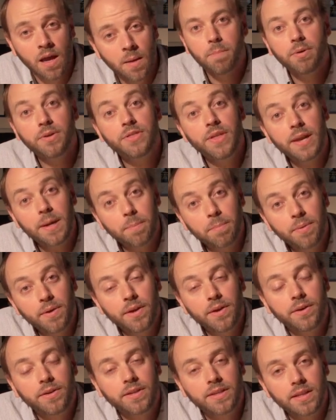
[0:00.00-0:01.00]
but that
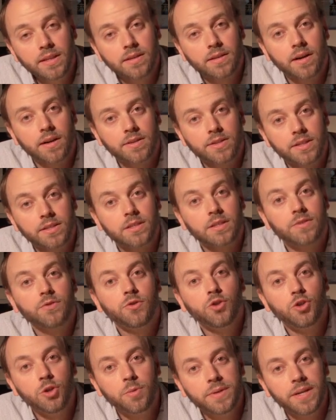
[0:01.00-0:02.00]
appeared in the context of
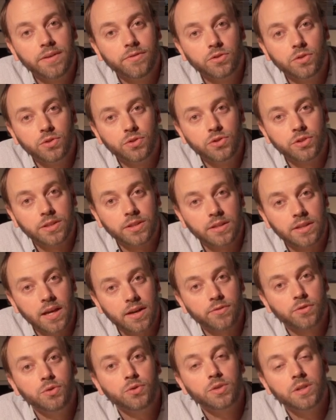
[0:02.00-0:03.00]
human evolution, the
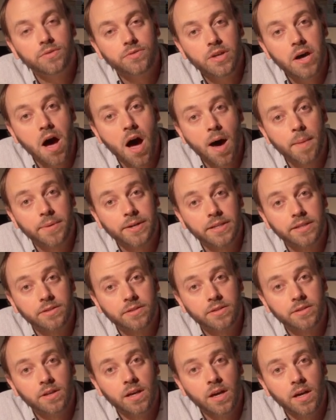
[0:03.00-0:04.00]
evolution of the
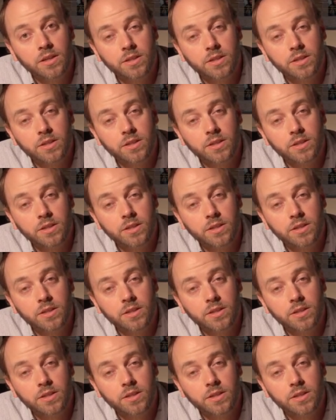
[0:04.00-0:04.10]
hominins.